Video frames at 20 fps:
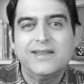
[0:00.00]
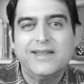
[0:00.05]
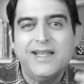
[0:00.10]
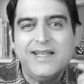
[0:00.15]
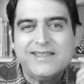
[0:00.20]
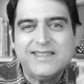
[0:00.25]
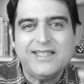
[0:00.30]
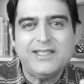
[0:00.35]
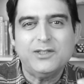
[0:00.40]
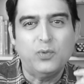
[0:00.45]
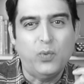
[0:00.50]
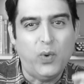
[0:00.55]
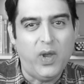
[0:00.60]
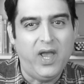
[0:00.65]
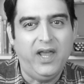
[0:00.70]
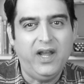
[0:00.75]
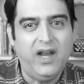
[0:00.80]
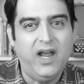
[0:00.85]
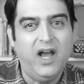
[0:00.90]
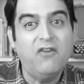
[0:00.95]
This is
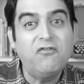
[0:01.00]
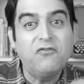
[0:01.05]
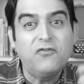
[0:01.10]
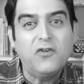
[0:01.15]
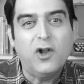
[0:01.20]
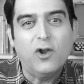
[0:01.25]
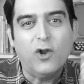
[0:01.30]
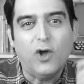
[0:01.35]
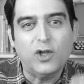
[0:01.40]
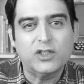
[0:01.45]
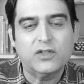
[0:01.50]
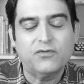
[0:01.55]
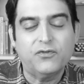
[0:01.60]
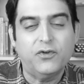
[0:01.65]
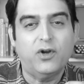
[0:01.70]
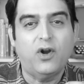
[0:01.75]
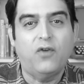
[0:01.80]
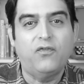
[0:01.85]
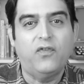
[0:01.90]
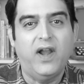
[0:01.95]
where a
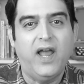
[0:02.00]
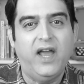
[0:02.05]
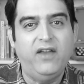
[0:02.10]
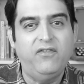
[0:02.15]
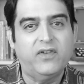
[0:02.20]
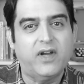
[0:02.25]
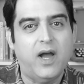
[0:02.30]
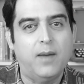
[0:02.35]
philosopher of life